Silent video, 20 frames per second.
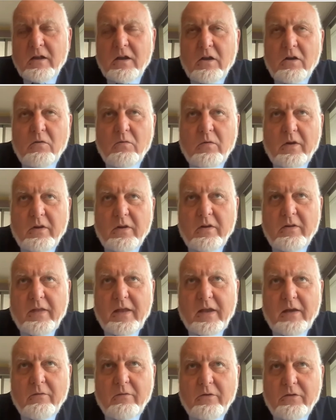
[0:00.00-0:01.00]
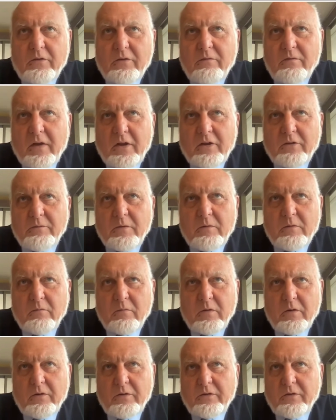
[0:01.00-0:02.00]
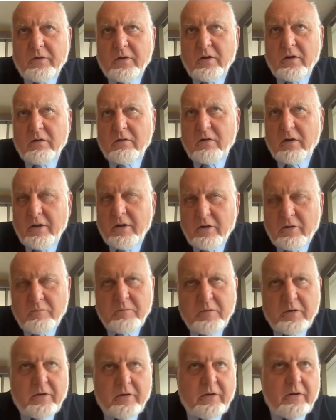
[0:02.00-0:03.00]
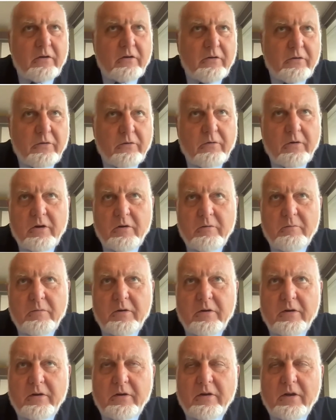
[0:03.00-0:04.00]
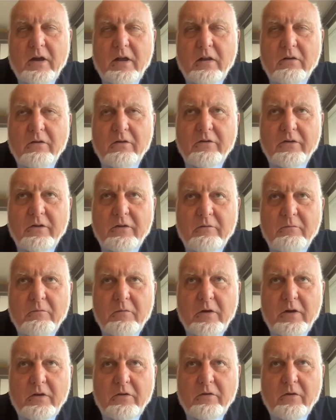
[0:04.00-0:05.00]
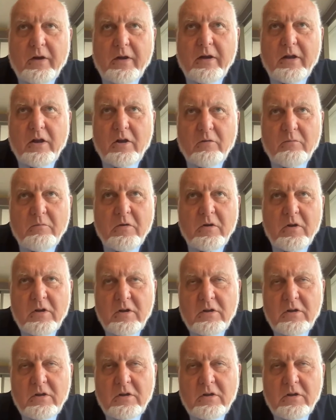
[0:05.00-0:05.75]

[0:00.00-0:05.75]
whether that was investment was $100 billion or $200 billion, and try to help